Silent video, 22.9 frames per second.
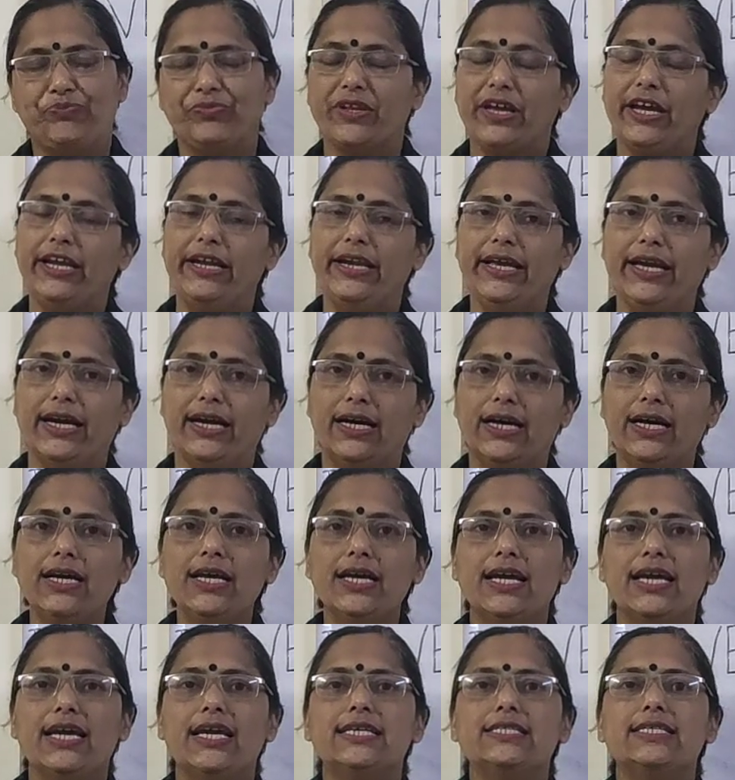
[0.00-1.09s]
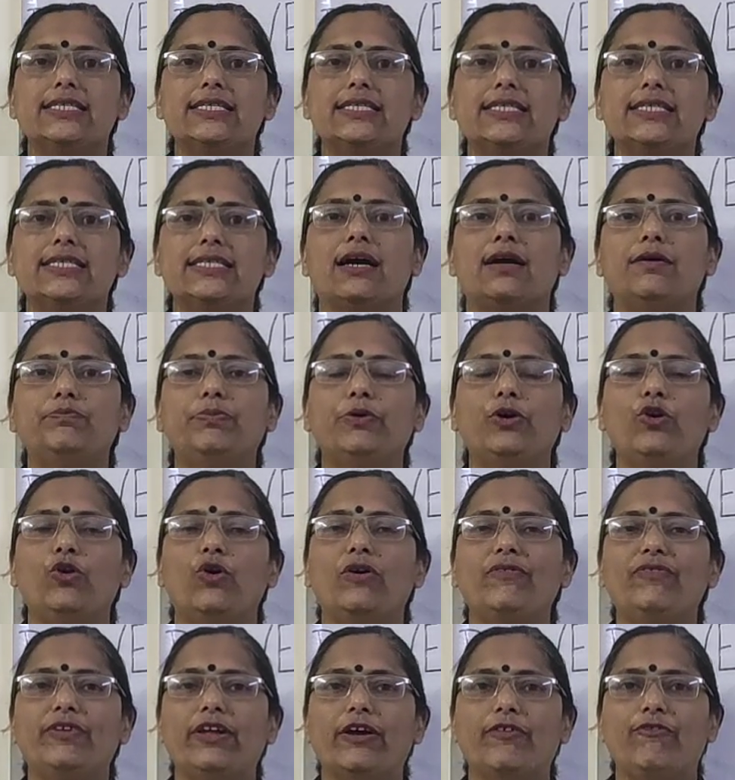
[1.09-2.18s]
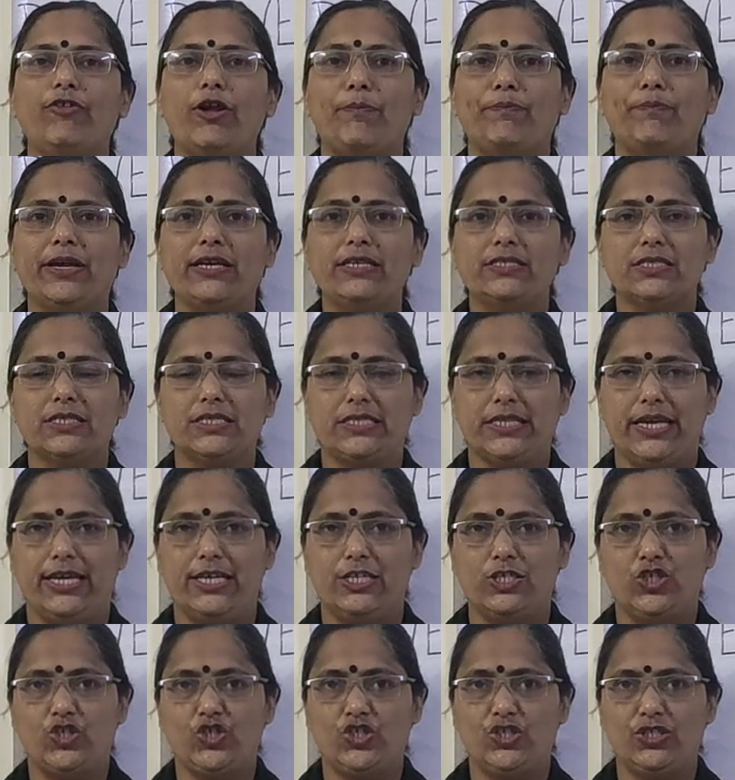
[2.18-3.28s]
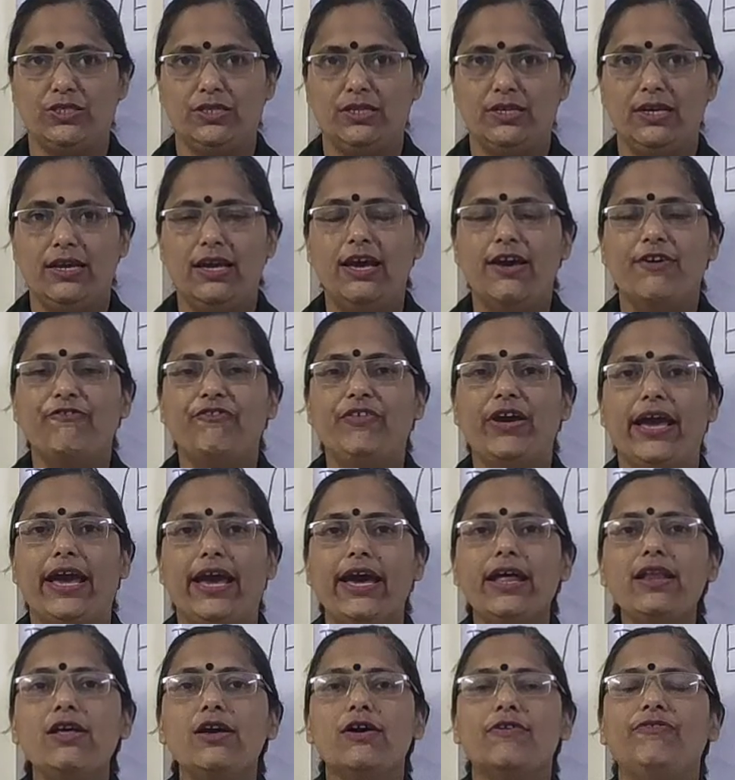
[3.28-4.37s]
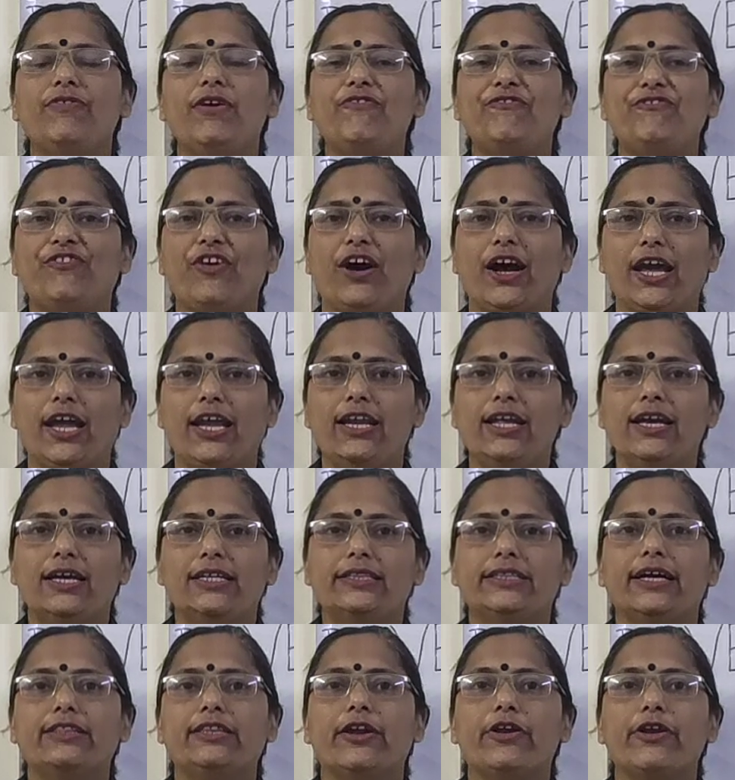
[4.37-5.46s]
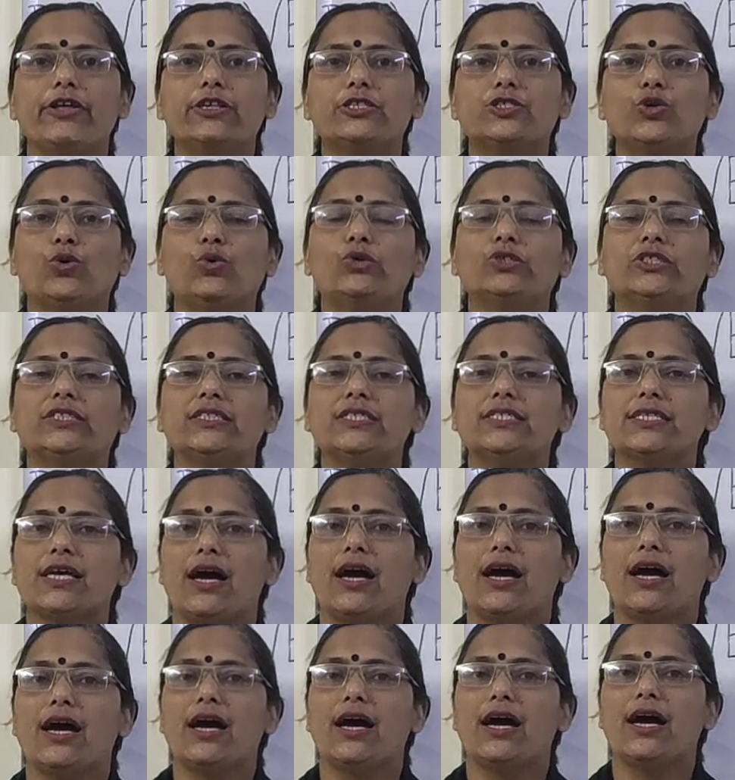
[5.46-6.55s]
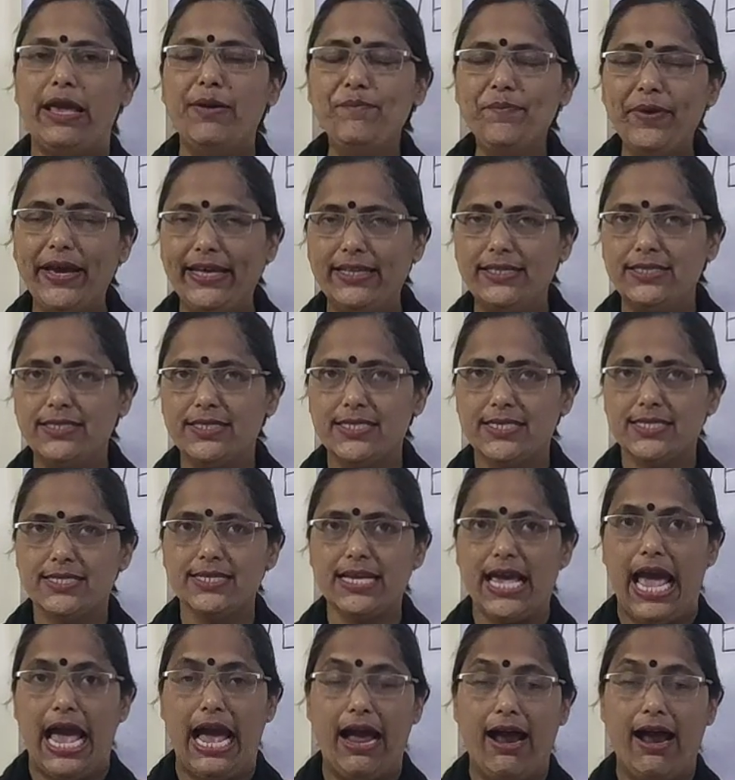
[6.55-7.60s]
India is an example of developing stage where we find that the resources are immense